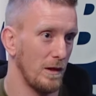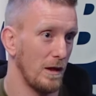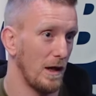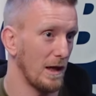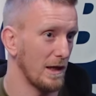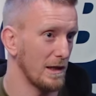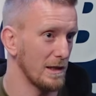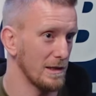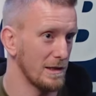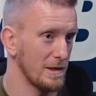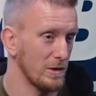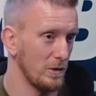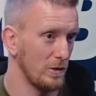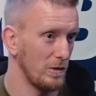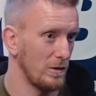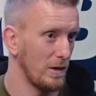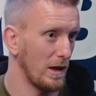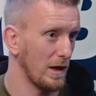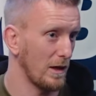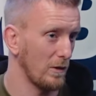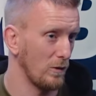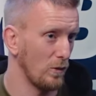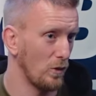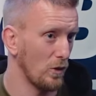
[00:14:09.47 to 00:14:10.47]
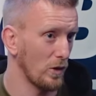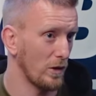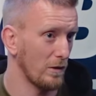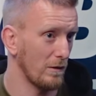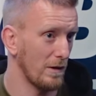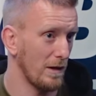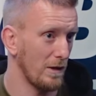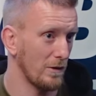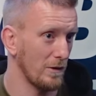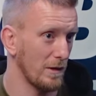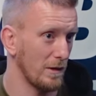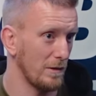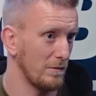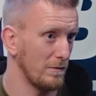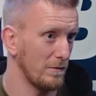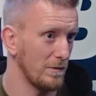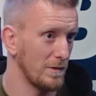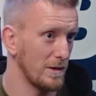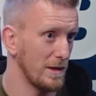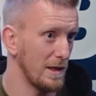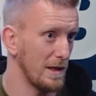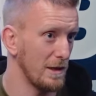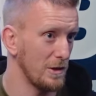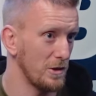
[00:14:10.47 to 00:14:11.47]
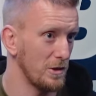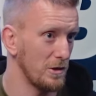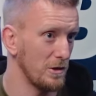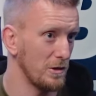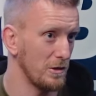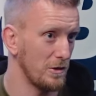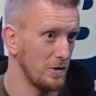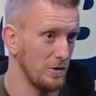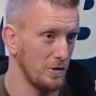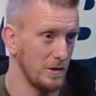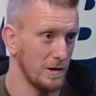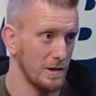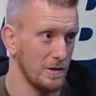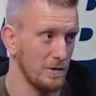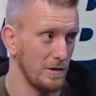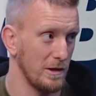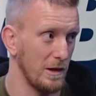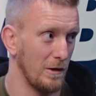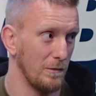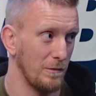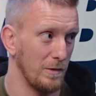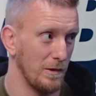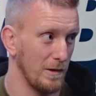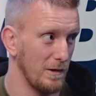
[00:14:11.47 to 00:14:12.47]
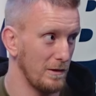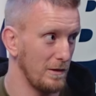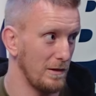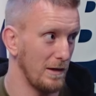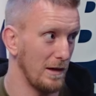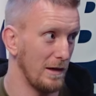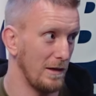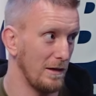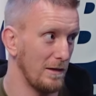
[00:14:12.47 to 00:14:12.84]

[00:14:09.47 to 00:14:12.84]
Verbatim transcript: I can still, I can walk around and teach jiu-jitsu now, but